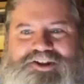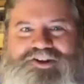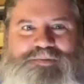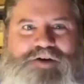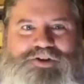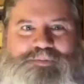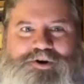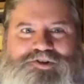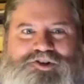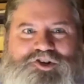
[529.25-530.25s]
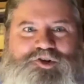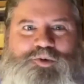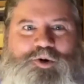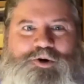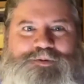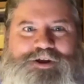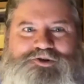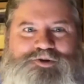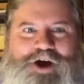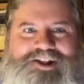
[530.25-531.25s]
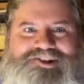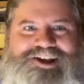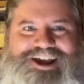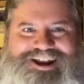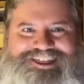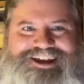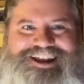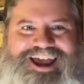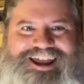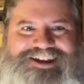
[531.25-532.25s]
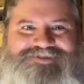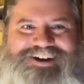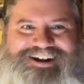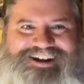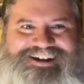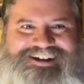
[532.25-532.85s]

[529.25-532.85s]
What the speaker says: off, and the person swore to me, "Do not say anything to anybody."